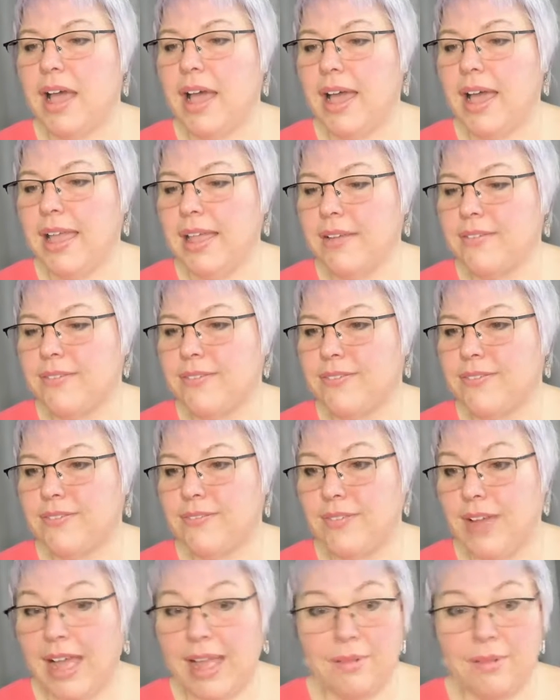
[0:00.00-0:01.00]

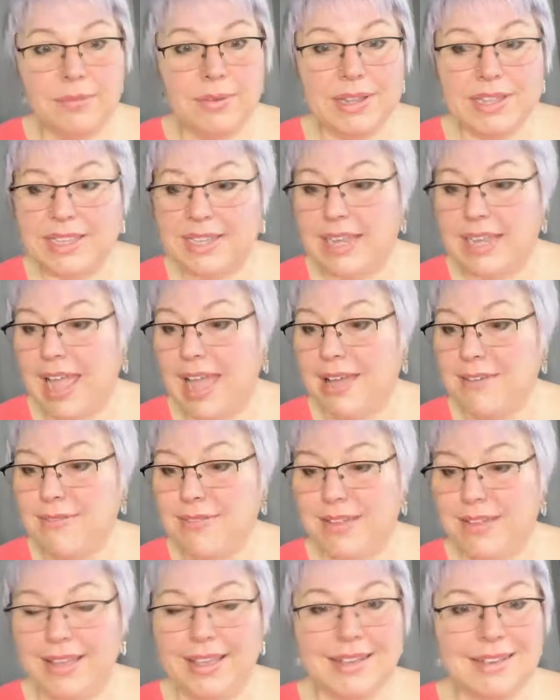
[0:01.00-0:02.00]
I really have
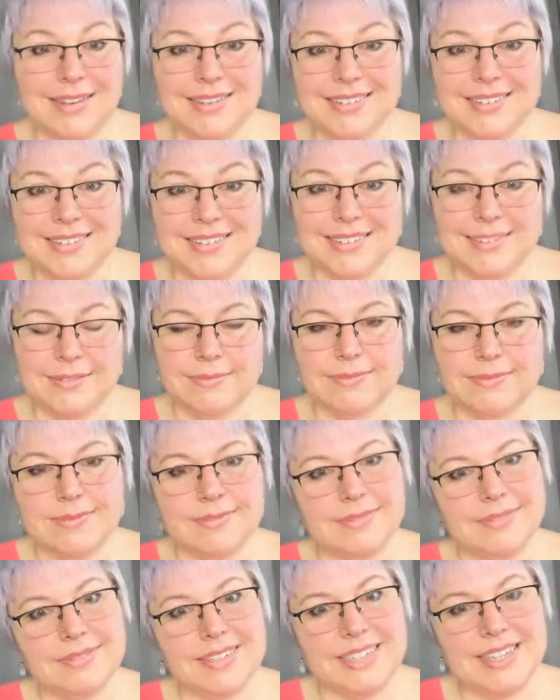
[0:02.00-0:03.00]
like
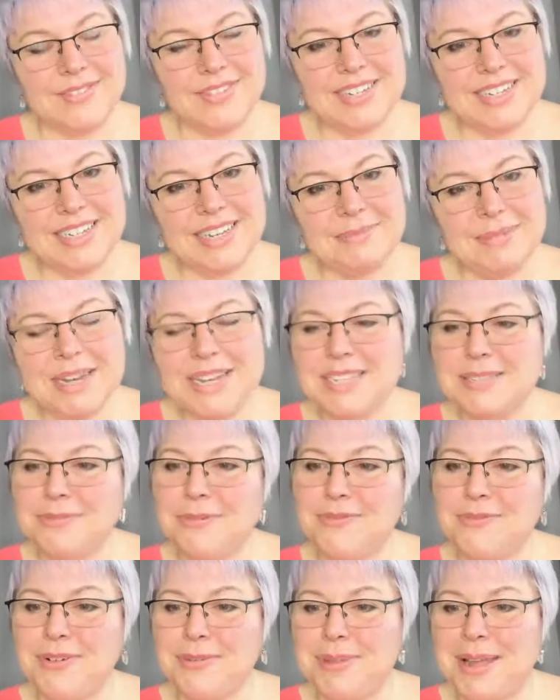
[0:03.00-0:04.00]
17 minutes
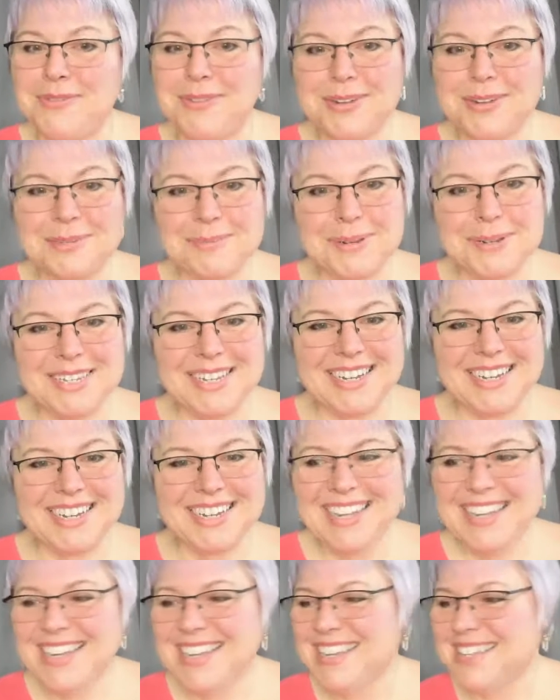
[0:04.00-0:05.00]
before my first person.
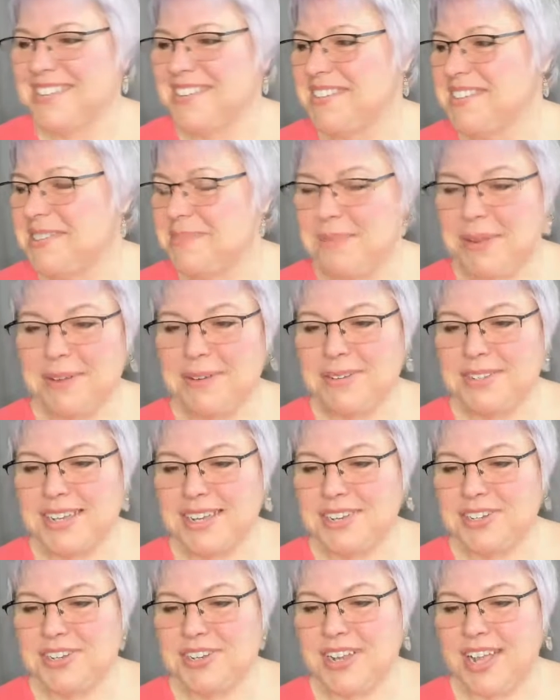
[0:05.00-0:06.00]
So I suppose
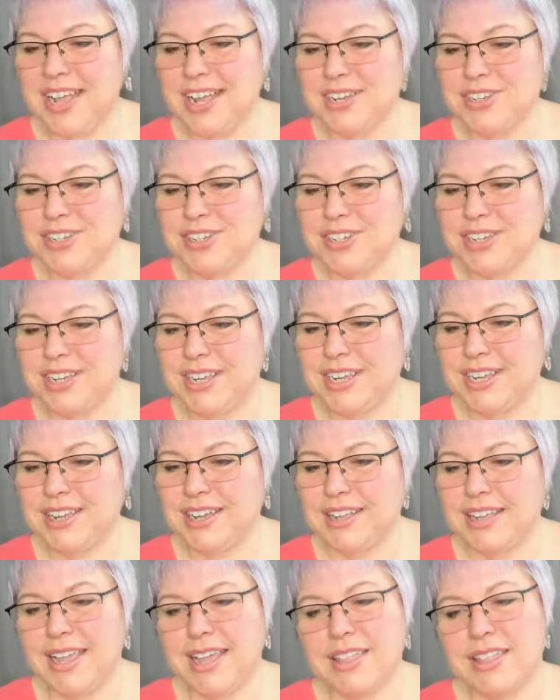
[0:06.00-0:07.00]
I should actually,
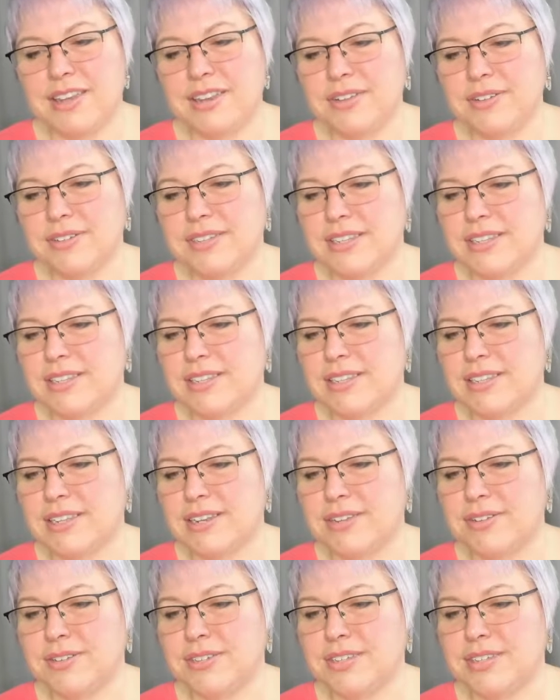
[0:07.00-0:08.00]
the news
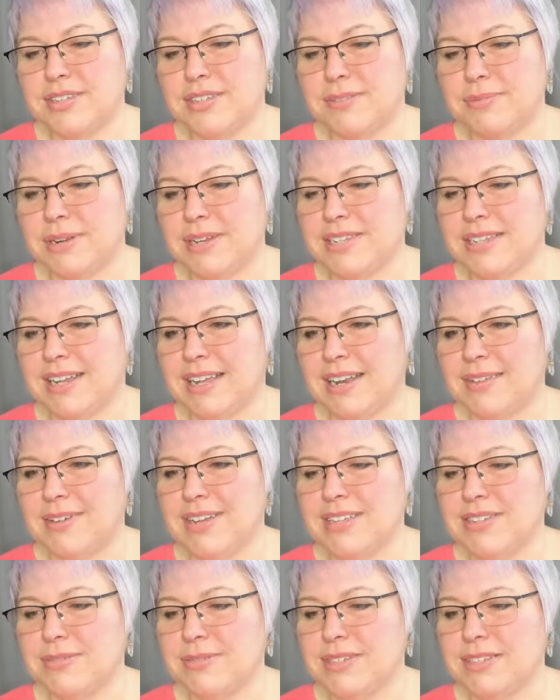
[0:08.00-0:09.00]
is depressing
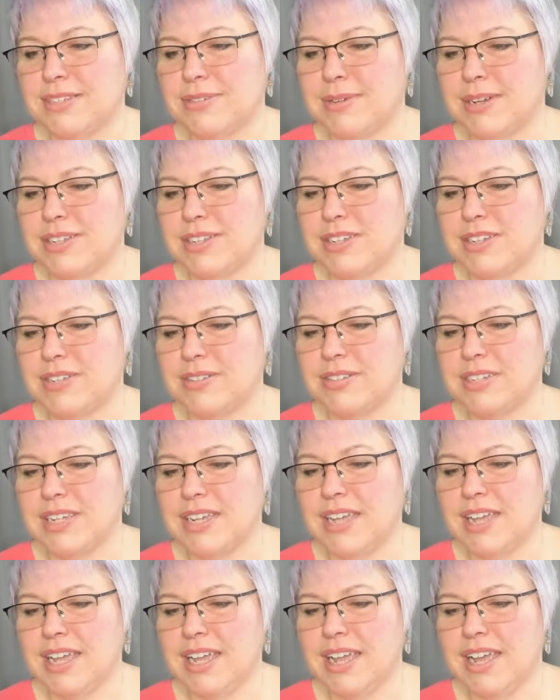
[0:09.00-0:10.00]
anyways. Who wants to watch the news?
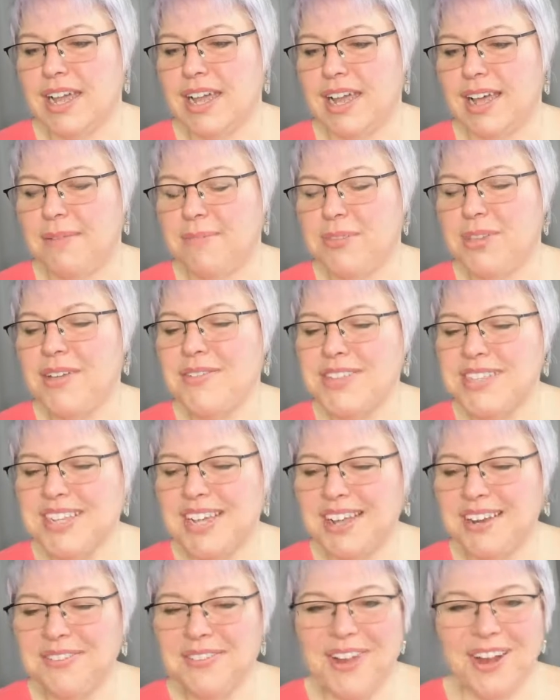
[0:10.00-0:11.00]
You have a
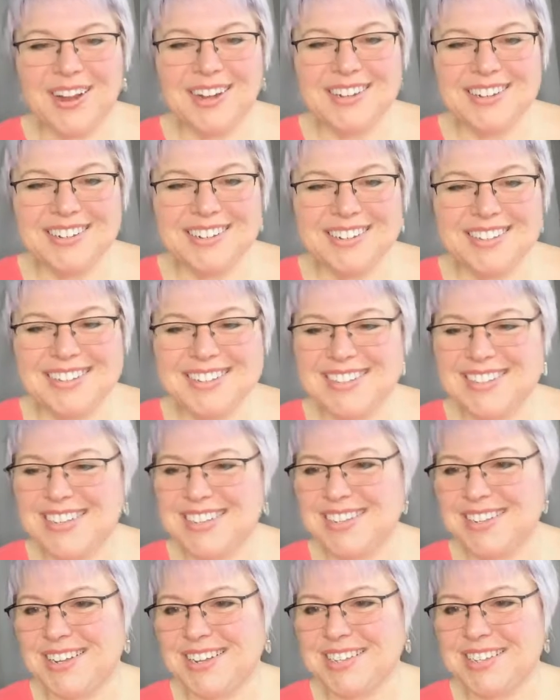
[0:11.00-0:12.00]
ton of cardinals?
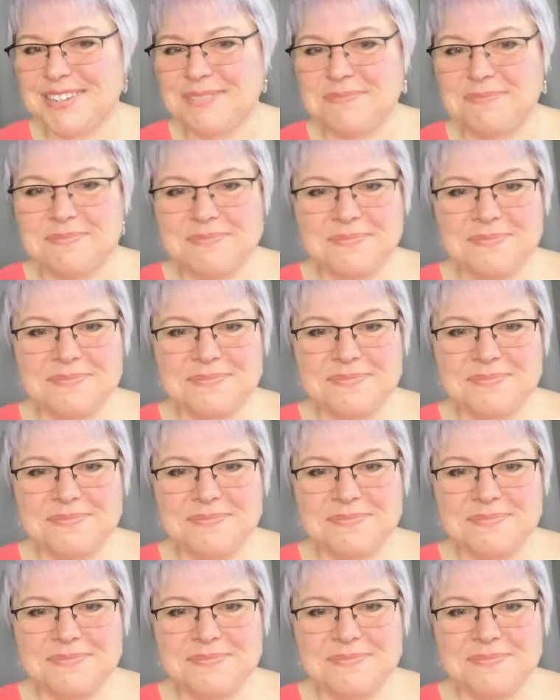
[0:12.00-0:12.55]
That's awesome.